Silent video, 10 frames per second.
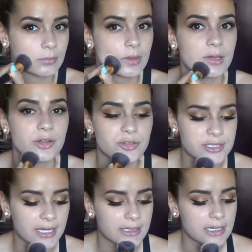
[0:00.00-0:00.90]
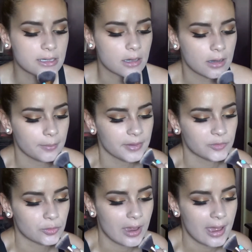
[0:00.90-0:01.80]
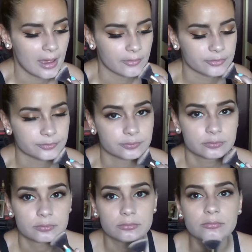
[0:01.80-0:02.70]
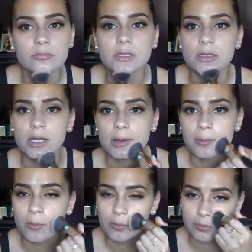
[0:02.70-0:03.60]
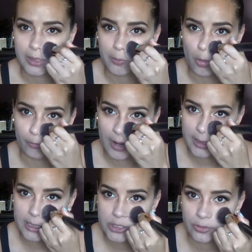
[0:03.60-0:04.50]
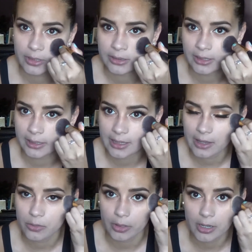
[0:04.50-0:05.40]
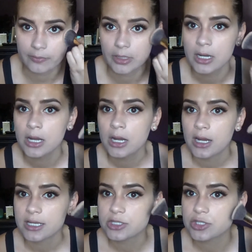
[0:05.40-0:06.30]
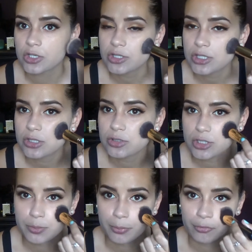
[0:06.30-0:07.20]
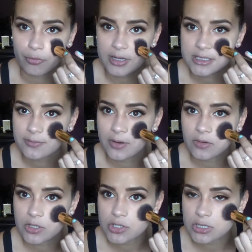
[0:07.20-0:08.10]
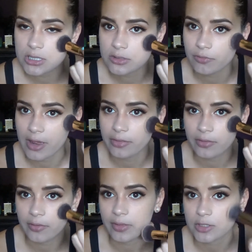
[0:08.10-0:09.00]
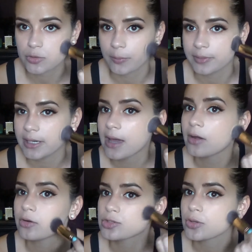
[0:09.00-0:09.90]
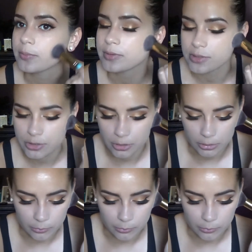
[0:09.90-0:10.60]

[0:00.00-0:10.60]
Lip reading: Another technique, if you have like more redness or anything like that you want to cover, is just to press the foundation in rather than like swipe it down or swipe it in circular